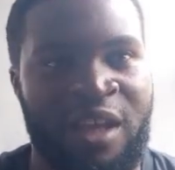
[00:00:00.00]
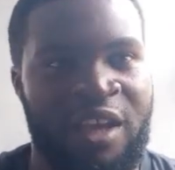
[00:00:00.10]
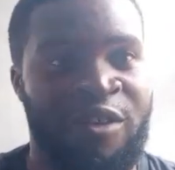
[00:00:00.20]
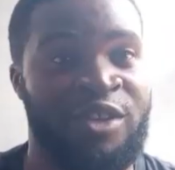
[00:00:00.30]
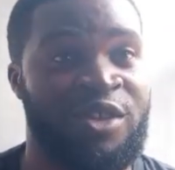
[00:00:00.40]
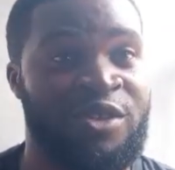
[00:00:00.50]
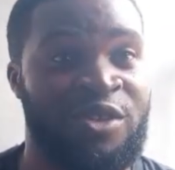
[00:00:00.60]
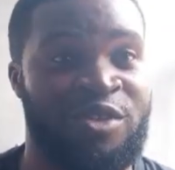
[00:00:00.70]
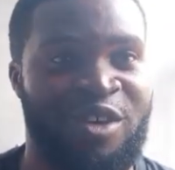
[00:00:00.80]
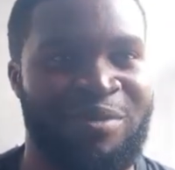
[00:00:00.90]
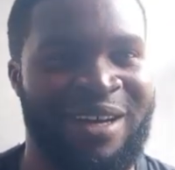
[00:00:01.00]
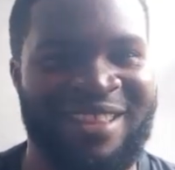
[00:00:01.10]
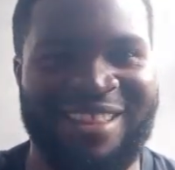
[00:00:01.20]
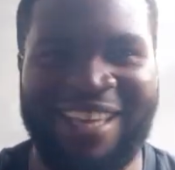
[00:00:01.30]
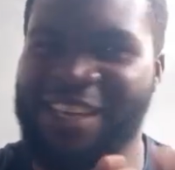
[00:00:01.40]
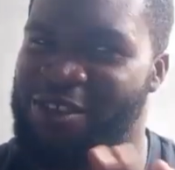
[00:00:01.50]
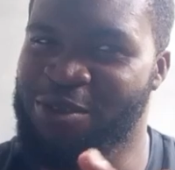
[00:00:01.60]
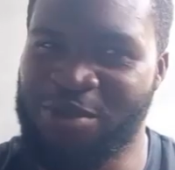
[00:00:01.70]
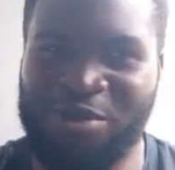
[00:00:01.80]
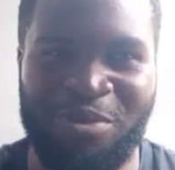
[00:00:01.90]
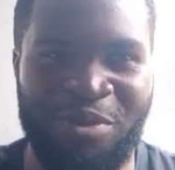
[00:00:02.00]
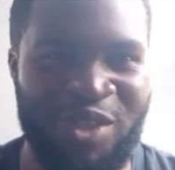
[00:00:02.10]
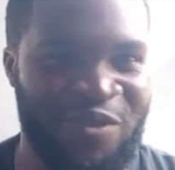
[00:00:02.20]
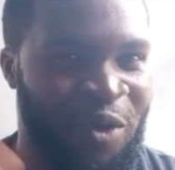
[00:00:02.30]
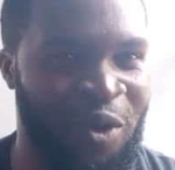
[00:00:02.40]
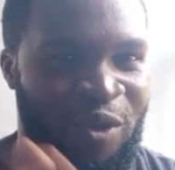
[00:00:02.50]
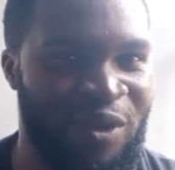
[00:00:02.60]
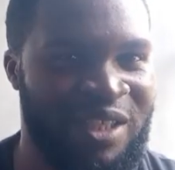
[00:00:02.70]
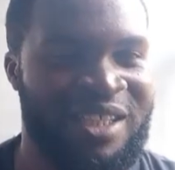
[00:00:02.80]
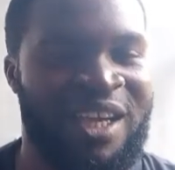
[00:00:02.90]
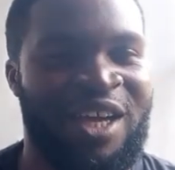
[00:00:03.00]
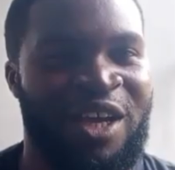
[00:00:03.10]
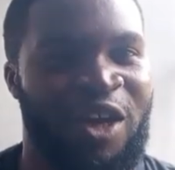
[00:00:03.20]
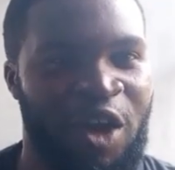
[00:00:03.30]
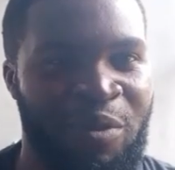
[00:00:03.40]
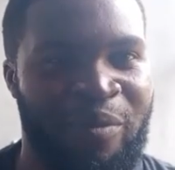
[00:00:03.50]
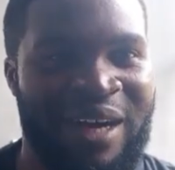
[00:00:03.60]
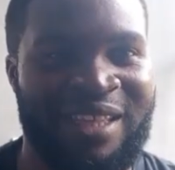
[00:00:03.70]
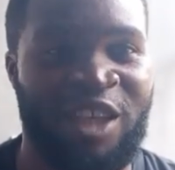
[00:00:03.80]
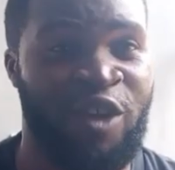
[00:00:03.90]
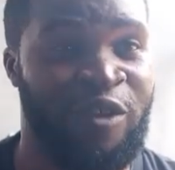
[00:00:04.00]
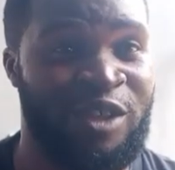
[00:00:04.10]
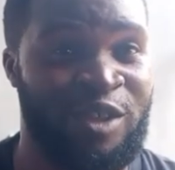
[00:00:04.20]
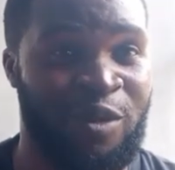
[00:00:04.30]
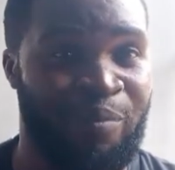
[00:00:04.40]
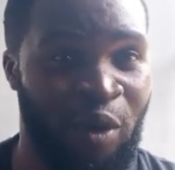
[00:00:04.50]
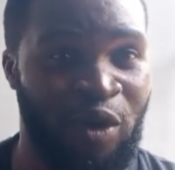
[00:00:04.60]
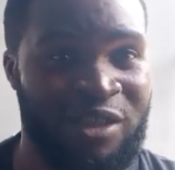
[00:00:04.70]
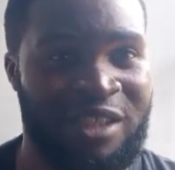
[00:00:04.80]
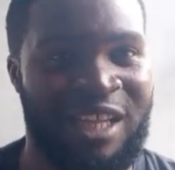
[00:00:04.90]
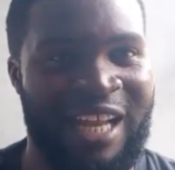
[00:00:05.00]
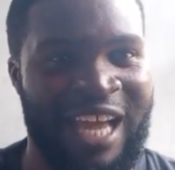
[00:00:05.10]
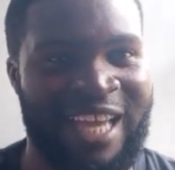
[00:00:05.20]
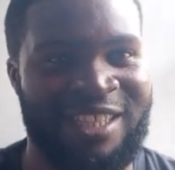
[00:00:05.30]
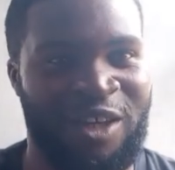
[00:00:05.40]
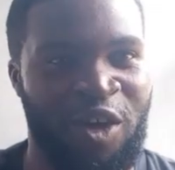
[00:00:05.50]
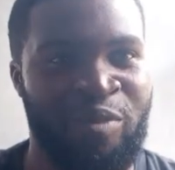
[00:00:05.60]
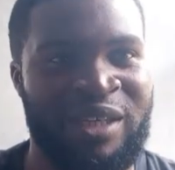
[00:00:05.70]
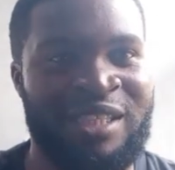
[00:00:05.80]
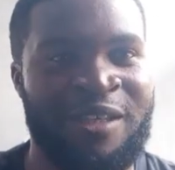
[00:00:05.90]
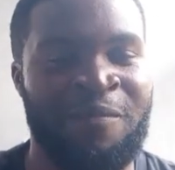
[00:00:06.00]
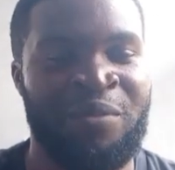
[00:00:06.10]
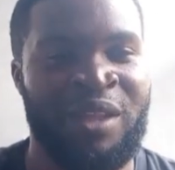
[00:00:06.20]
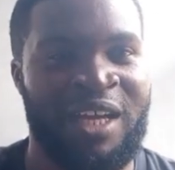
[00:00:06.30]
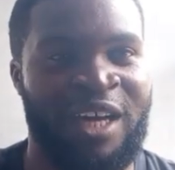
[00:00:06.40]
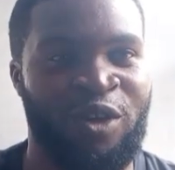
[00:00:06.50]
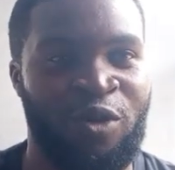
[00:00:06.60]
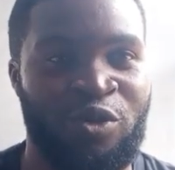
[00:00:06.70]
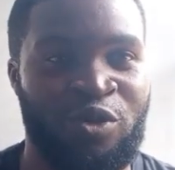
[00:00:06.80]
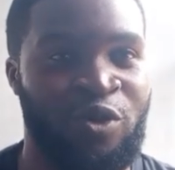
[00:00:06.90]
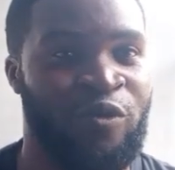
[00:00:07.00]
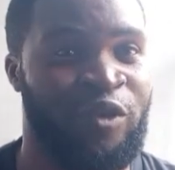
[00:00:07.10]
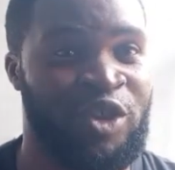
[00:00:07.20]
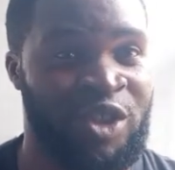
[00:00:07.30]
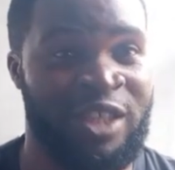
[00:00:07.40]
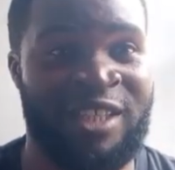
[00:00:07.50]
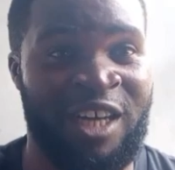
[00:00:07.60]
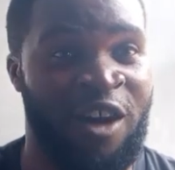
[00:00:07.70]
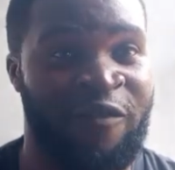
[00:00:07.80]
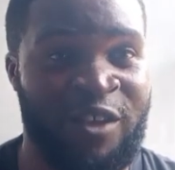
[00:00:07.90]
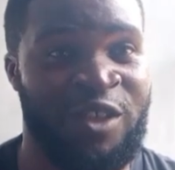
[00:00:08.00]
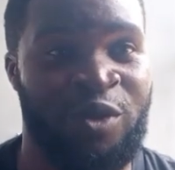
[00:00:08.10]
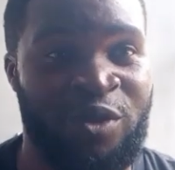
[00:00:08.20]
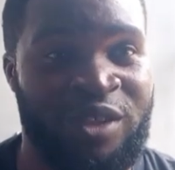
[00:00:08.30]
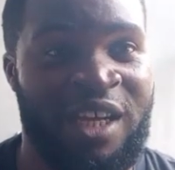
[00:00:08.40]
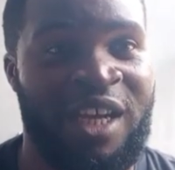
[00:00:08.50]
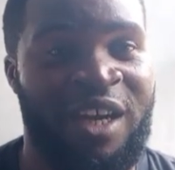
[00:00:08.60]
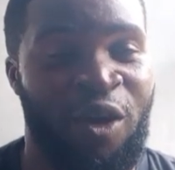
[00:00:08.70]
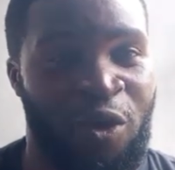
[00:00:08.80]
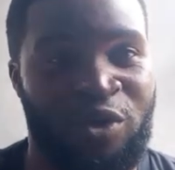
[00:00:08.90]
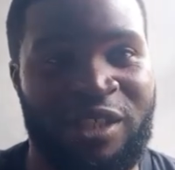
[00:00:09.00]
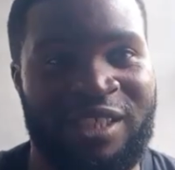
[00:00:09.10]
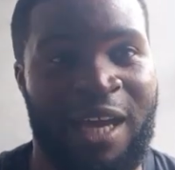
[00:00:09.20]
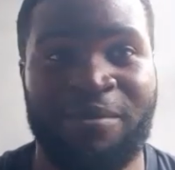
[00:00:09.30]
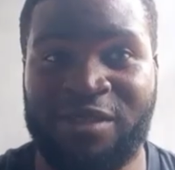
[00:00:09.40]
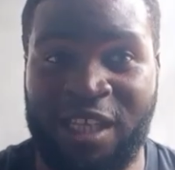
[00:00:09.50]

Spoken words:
If you're a returning subscriber, thank you so much for always coming back. Thank you for the support, the like, the comment, and also for sharing our videos all the time.